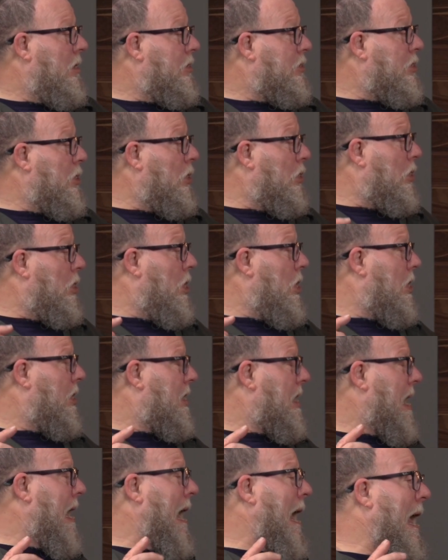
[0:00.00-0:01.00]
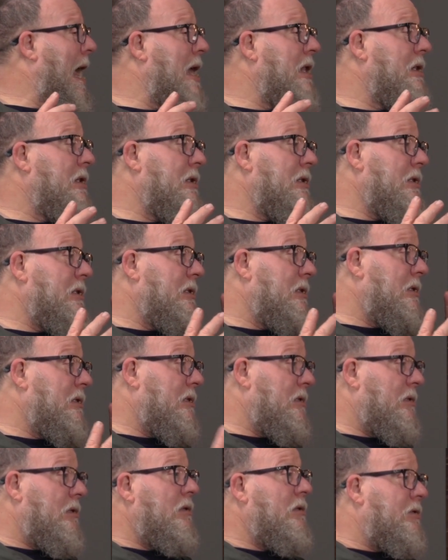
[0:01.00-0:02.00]
to look at
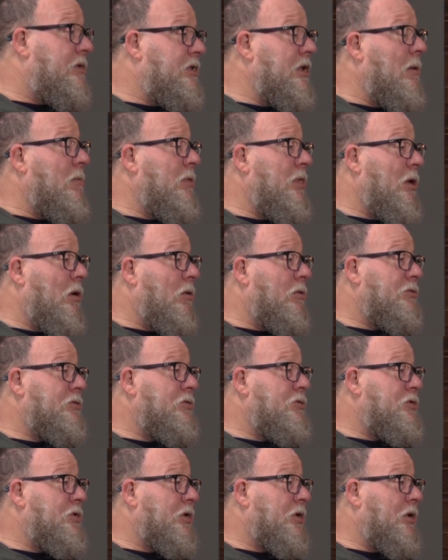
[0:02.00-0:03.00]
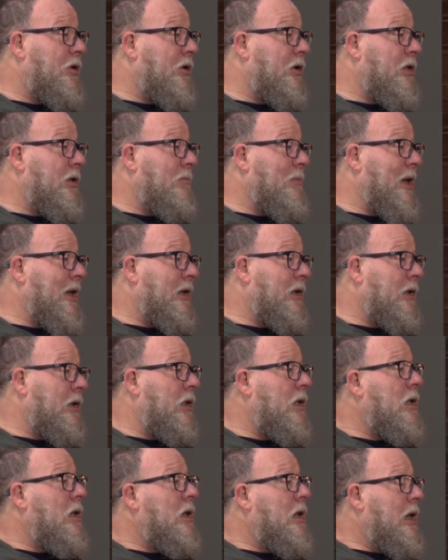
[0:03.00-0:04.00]
some of the holsters you're currently making
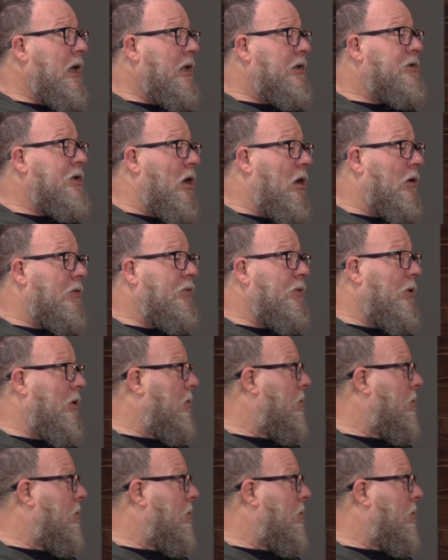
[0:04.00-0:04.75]
and talk through